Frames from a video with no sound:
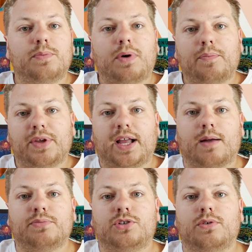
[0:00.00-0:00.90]
bumping
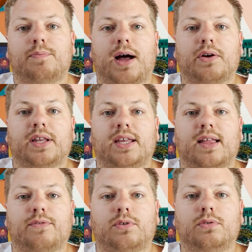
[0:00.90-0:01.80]
up to a balcony
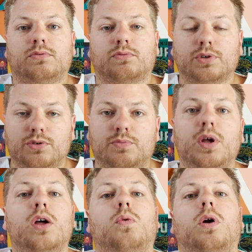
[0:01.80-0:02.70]
level room,